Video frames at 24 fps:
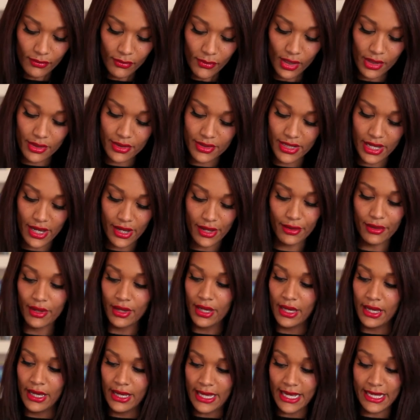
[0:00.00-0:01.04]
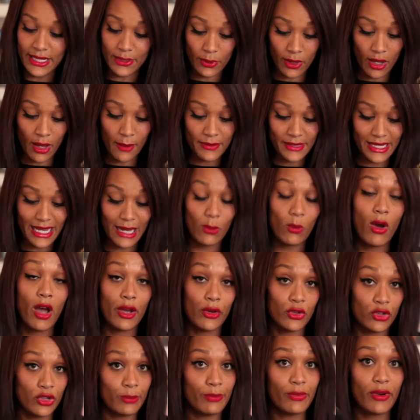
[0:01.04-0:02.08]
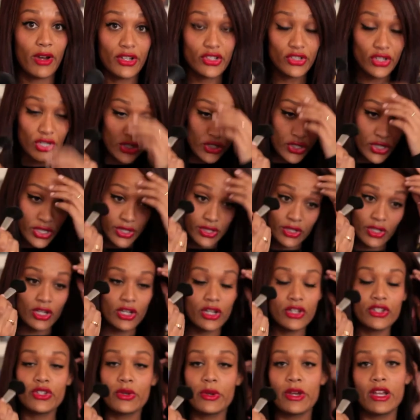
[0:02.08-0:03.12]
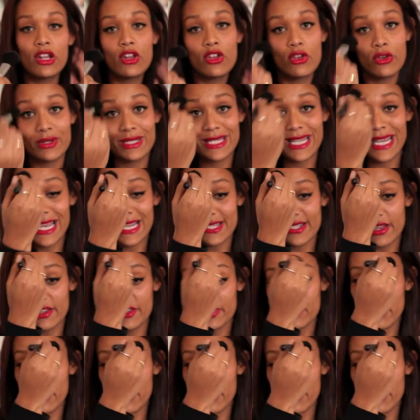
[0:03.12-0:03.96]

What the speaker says: So it comes out white on your brush, so you just do it along your T-zone.